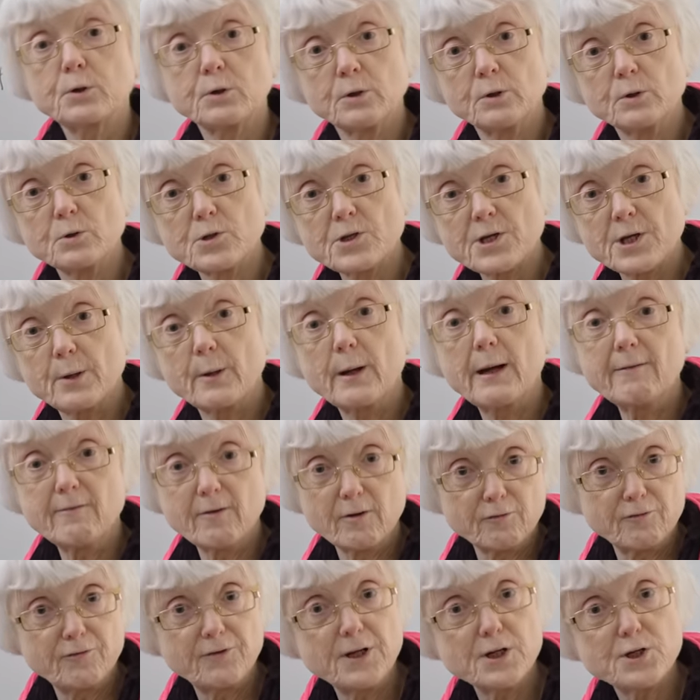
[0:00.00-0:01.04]
can also have
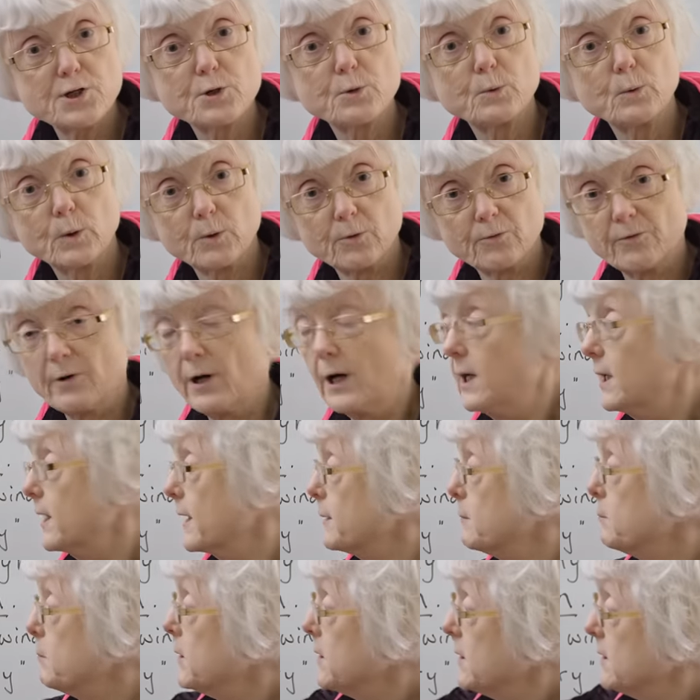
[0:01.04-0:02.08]
a visual
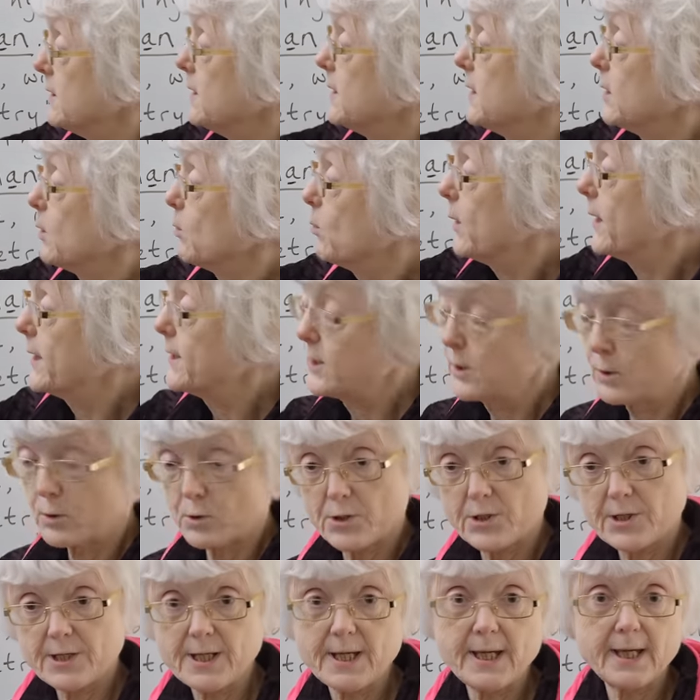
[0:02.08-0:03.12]
rhyme when you're
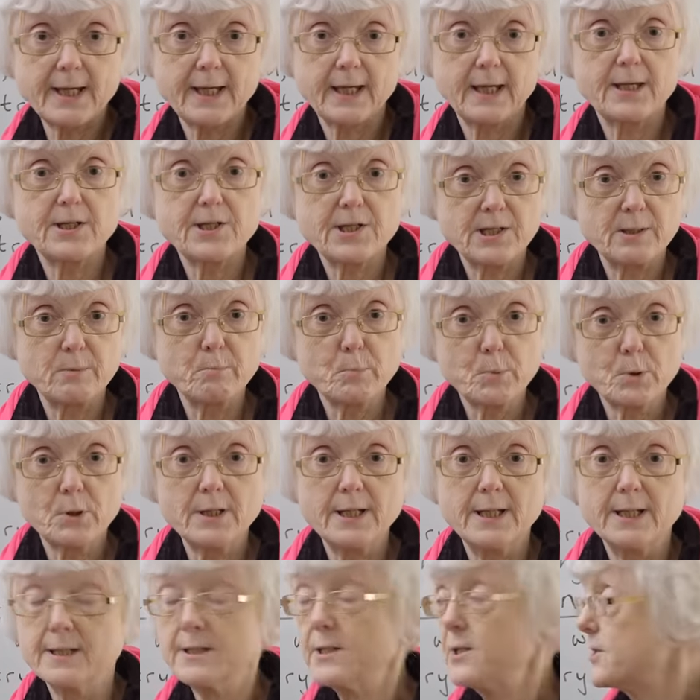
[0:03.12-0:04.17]
seeing it in
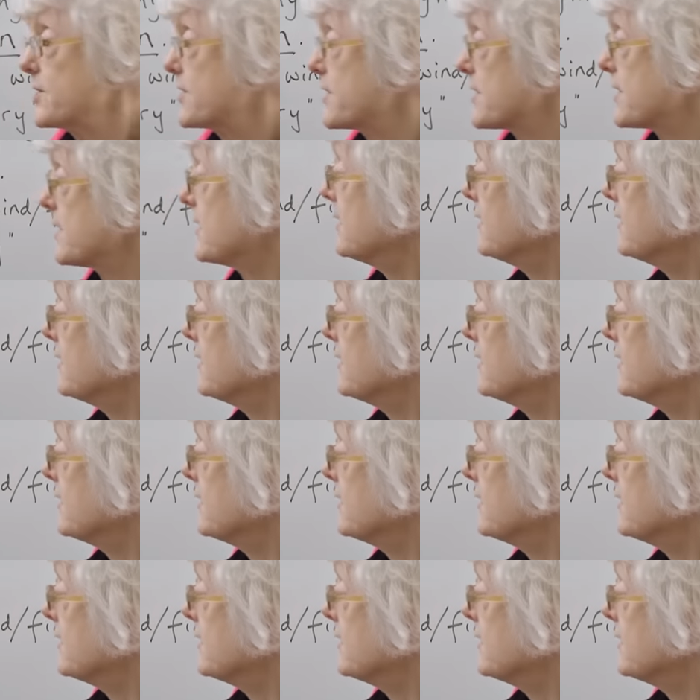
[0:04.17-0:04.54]
print.